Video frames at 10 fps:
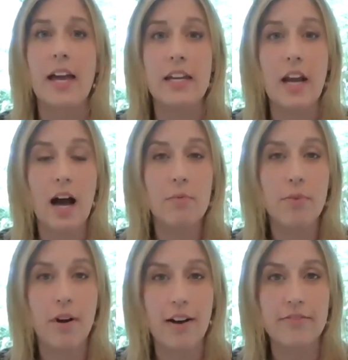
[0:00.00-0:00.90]
a
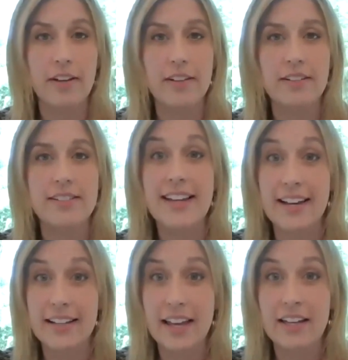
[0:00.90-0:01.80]
nonprofit
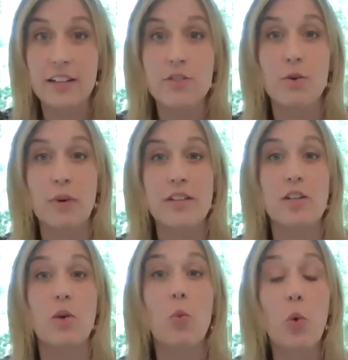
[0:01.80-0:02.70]
dedicated to raising